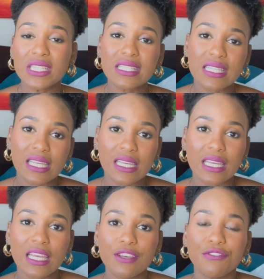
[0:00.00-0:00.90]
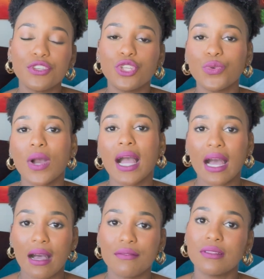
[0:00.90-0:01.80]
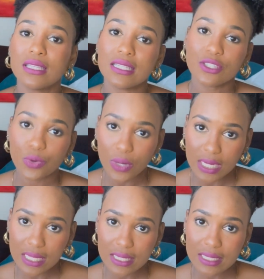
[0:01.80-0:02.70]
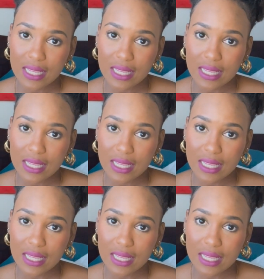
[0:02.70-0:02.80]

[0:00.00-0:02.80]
see if you have these credits.